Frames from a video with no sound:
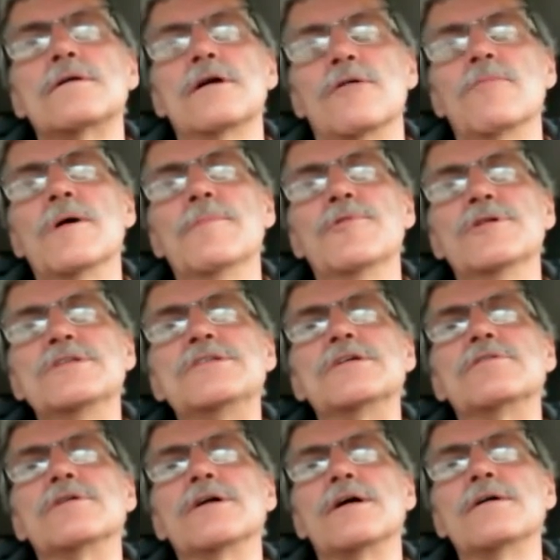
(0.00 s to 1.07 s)
And remember, in
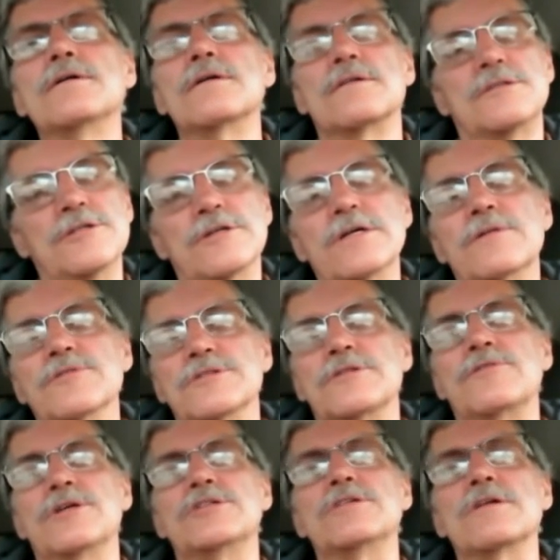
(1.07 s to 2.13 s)
Syria, Syria was a
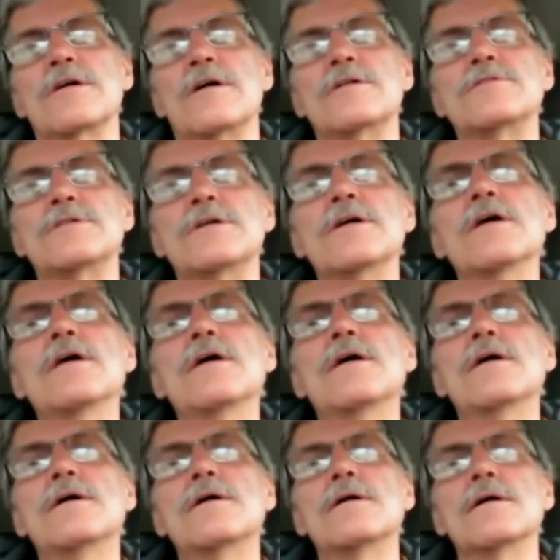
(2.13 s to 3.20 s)
Christian country.
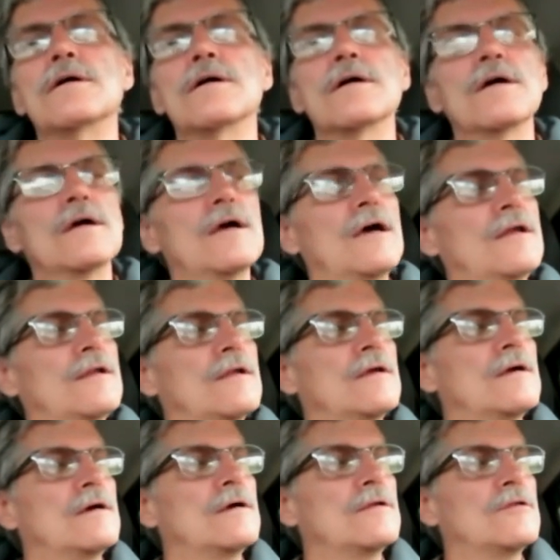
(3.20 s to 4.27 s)
And
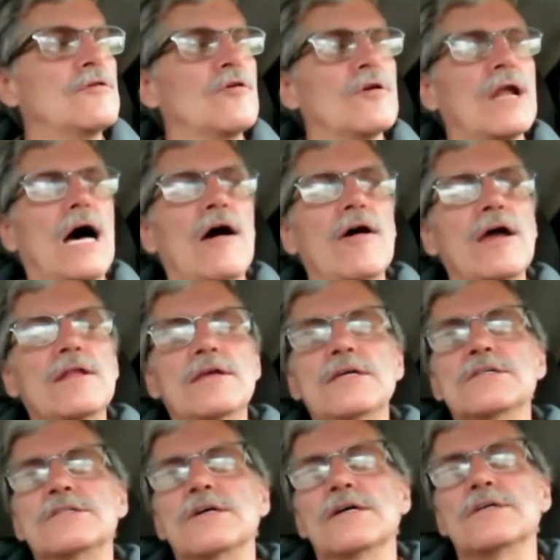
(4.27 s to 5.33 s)
they're allowing
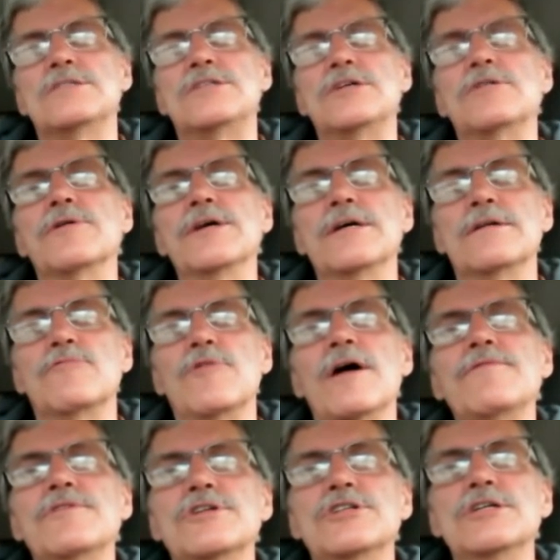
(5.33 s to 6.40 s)
these uh, Syrian
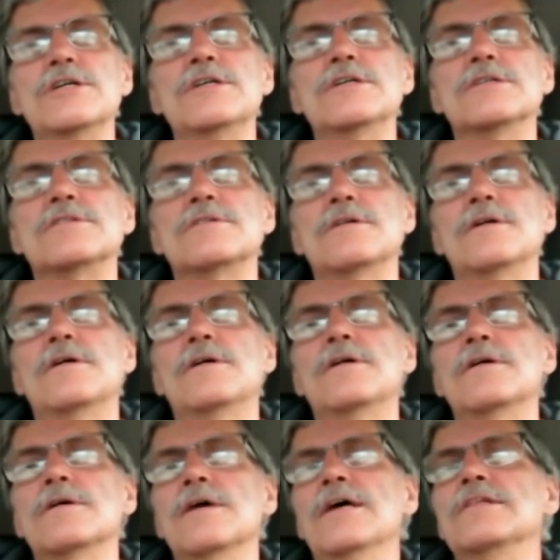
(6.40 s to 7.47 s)
refugees
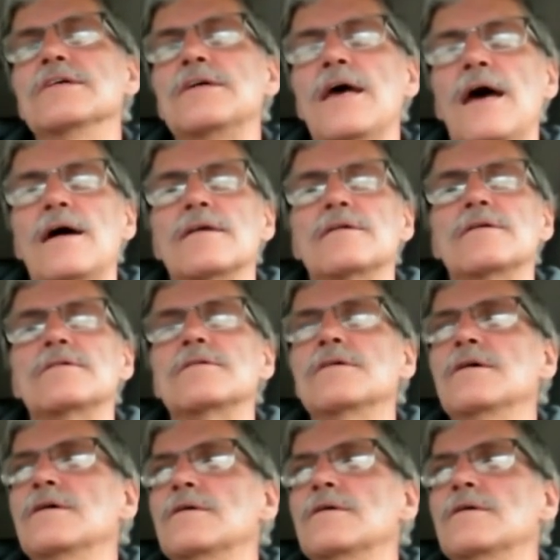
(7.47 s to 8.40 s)
into Canada,